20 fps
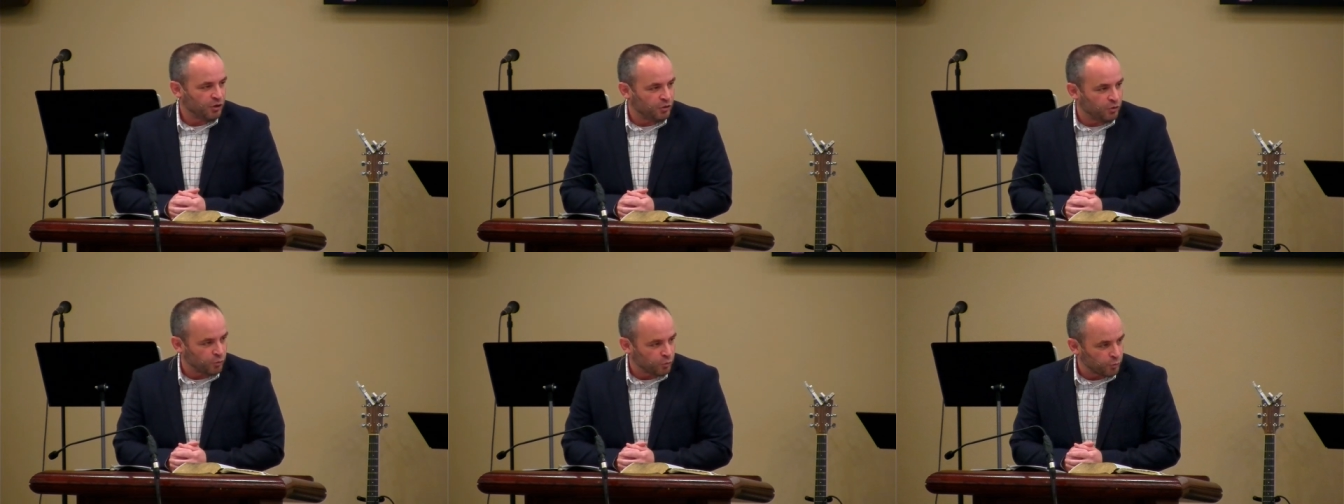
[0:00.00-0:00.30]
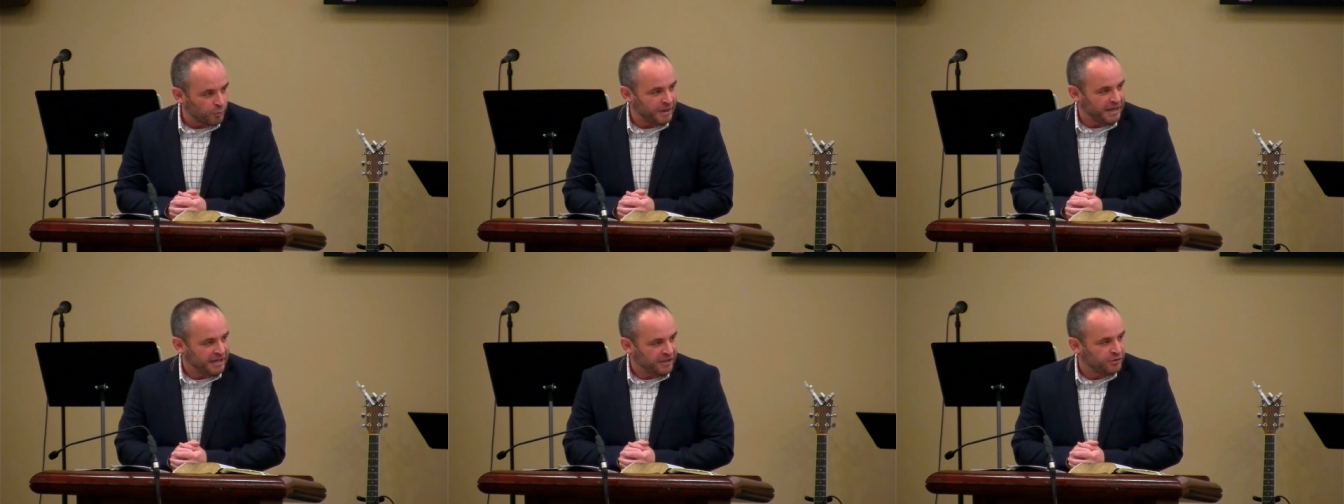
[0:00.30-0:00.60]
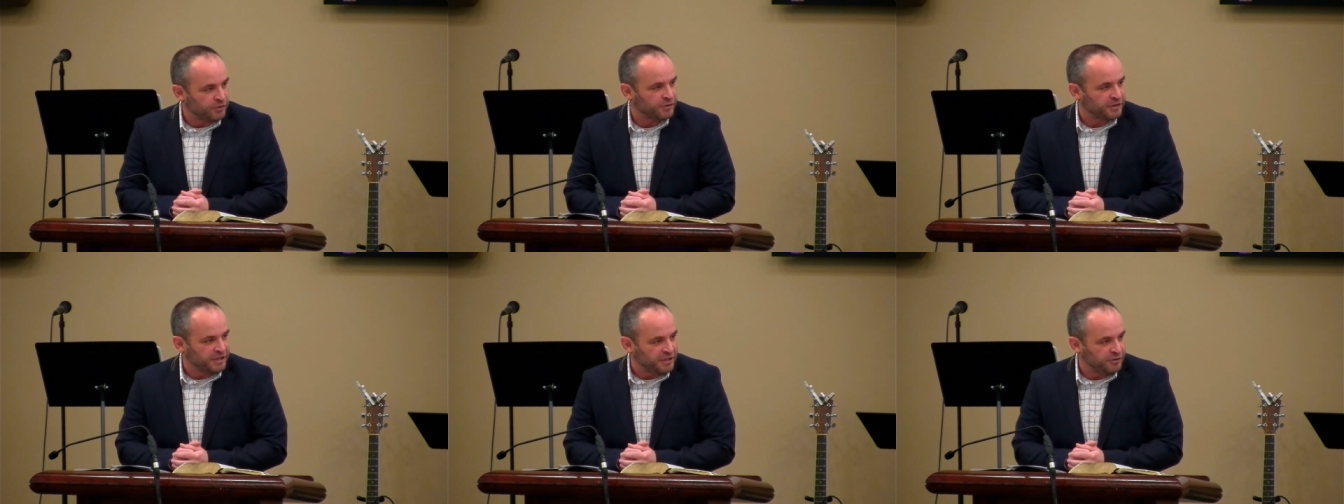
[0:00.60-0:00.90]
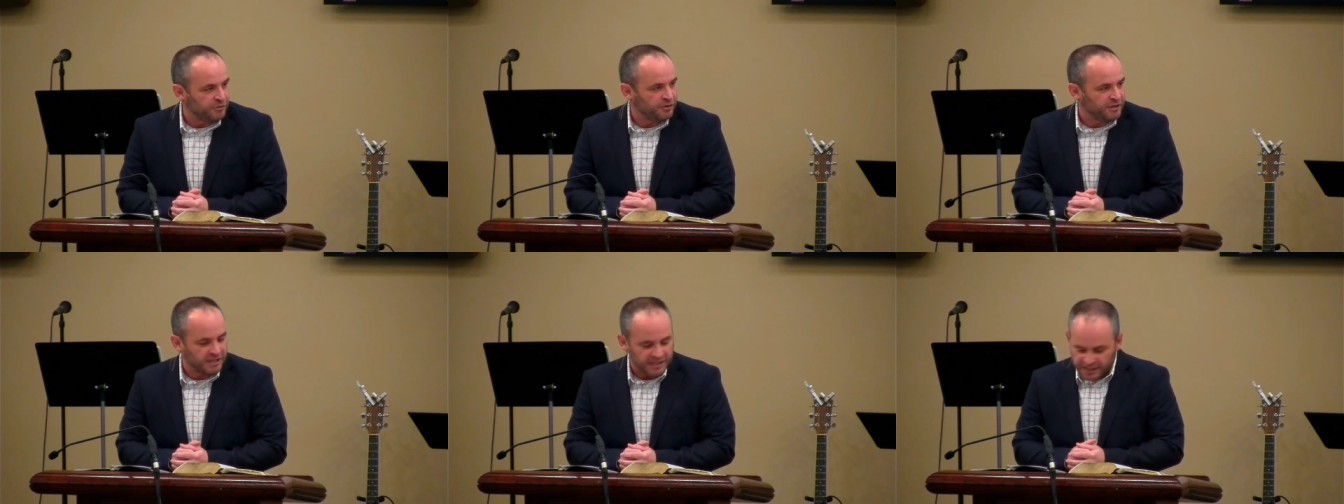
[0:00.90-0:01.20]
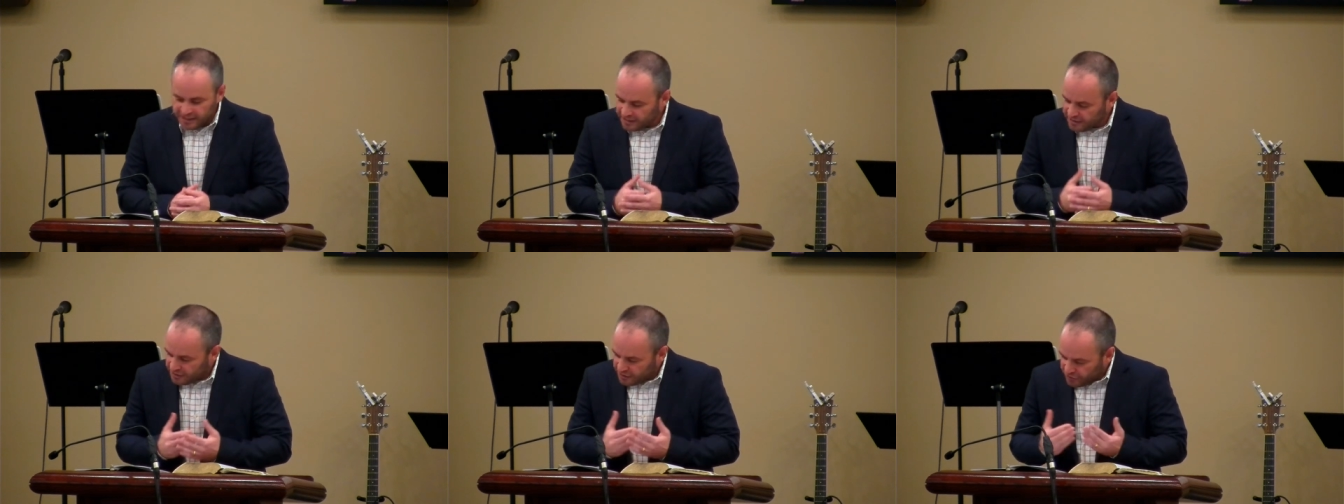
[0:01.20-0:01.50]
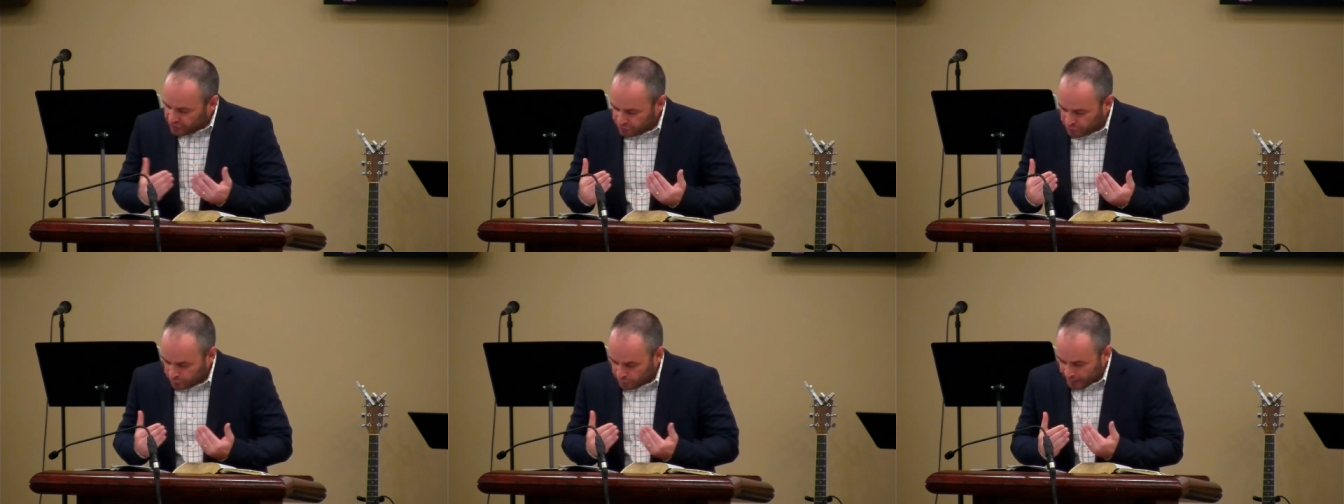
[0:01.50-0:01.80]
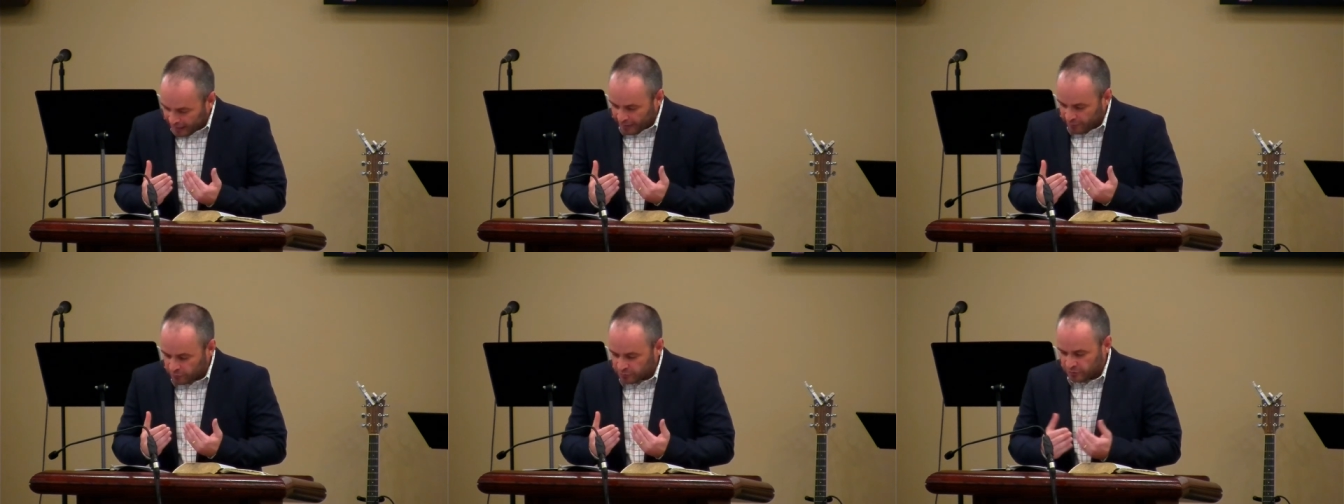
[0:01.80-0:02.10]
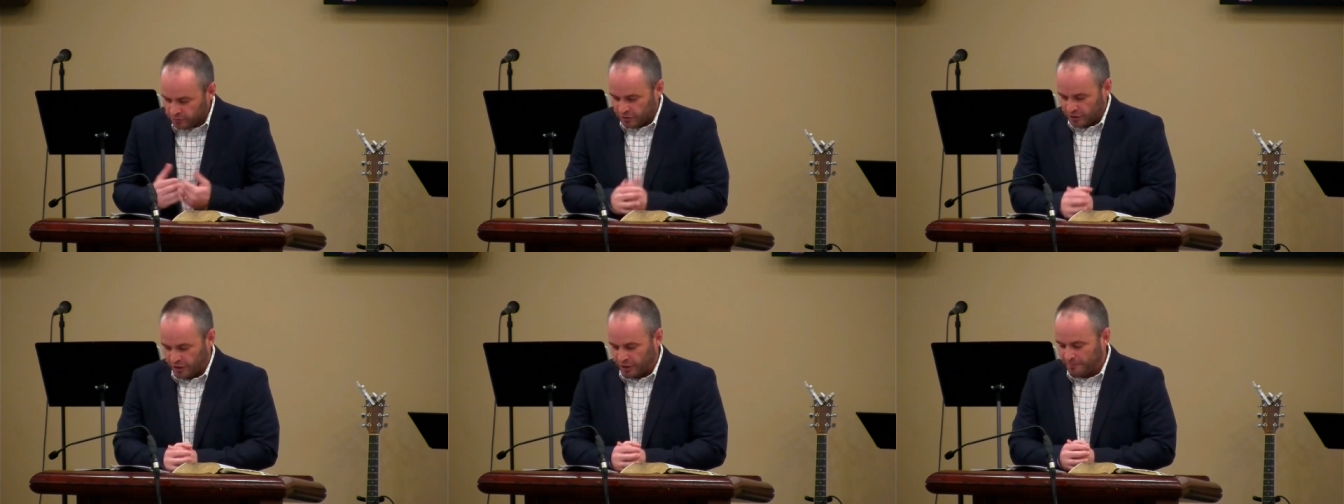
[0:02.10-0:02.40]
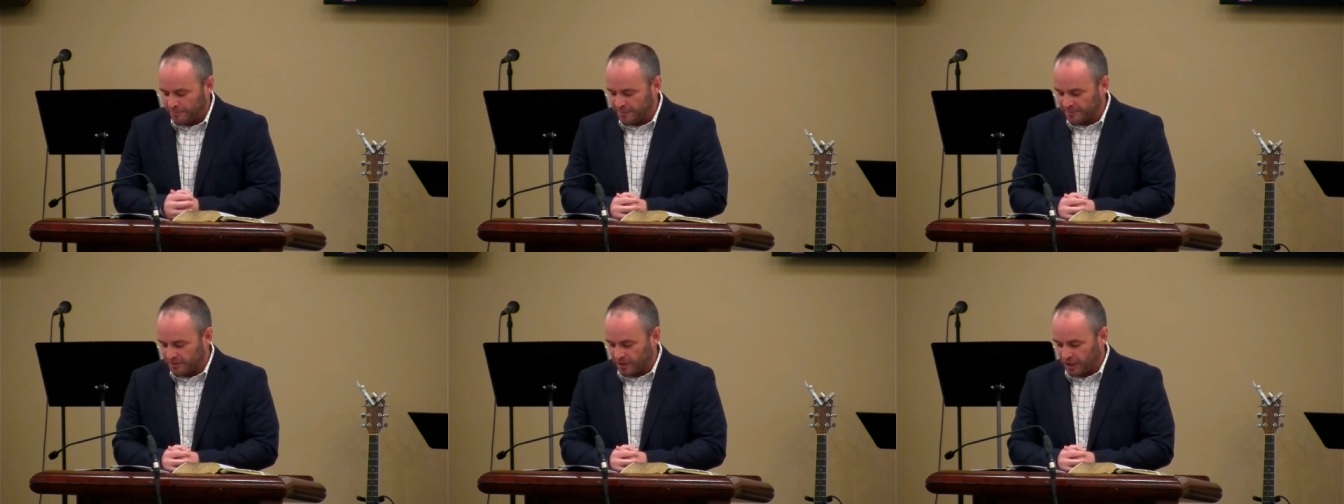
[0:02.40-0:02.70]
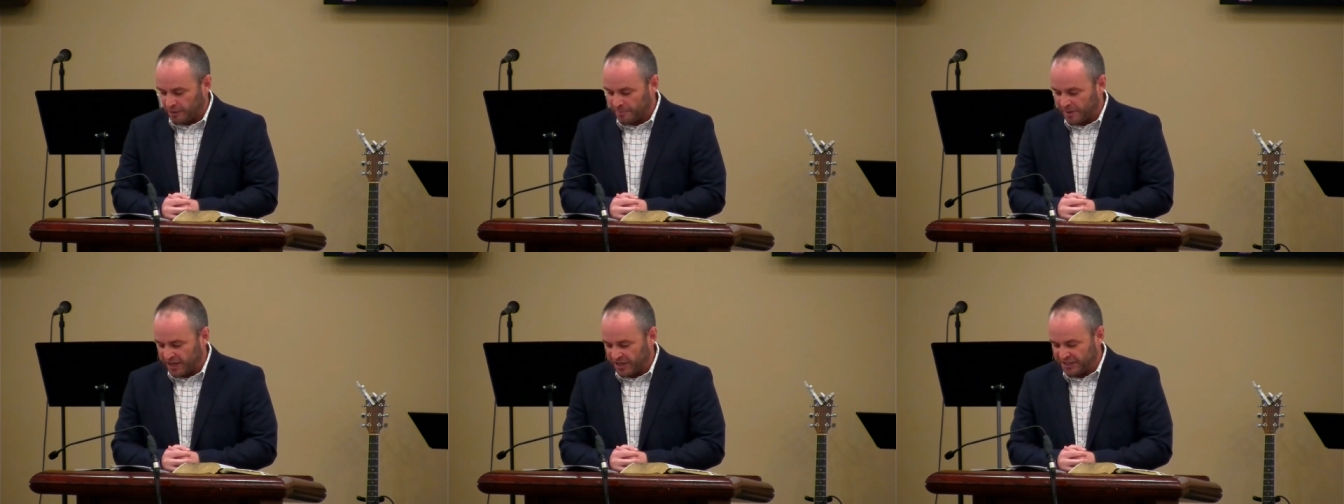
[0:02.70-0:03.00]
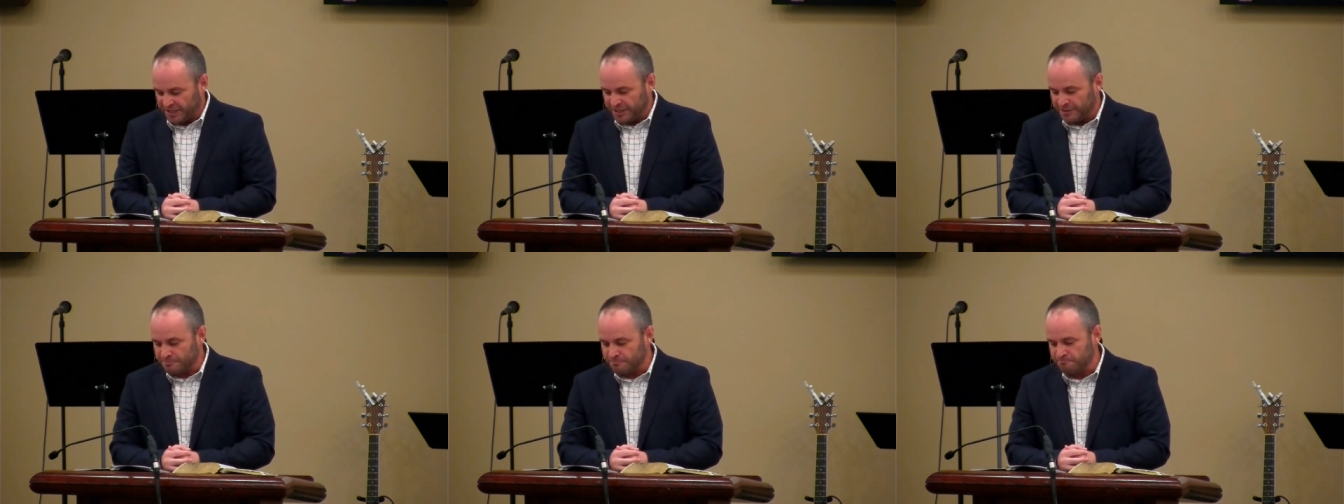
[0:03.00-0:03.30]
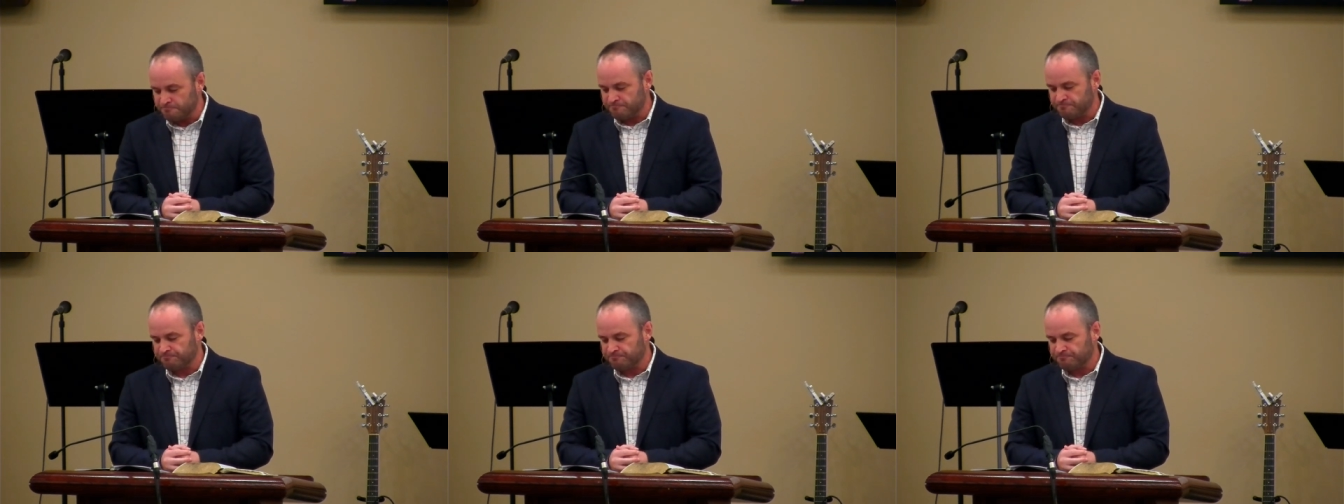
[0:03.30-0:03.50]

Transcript: greater unity throughout our, our body.